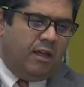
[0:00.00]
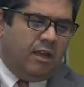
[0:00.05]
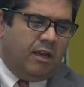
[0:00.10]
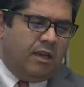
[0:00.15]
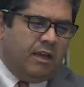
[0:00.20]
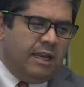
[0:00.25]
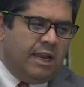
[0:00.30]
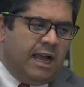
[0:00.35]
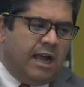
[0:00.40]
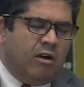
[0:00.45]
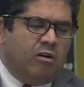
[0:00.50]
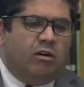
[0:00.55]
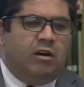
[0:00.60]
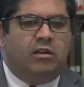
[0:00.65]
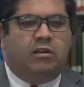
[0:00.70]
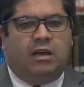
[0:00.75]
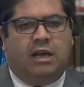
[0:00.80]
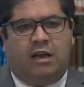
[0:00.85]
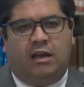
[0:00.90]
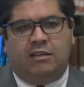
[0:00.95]
Now,
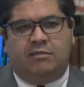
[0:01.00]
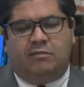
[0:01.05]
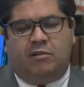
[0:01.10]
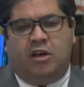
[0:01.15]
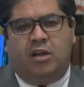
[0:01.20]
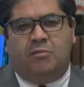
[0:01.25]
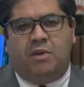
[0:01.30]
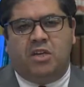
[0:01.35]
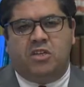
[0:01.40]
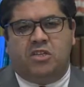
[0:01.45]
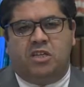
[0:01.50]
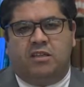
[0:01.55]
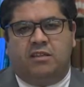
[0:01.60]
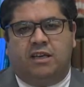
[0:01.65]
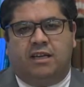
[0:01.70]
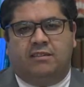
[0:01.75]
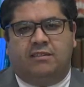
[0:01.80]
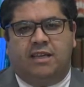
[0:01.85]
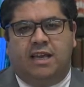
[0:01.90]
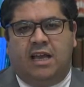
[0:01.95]
I mentioned
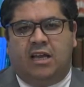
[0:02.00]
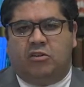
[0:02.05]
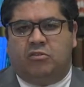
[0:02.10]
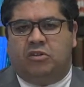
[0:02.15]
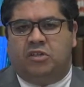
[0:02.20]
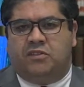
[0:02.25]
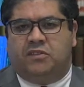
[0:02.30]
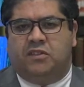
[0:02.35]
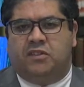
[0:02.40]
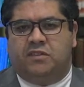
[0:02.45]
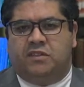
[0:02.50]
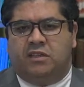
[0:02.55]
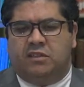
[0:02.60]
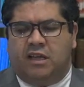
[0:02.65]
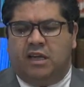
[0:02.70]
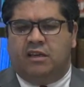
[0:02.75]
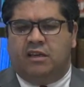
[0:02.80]
that the accuracy is an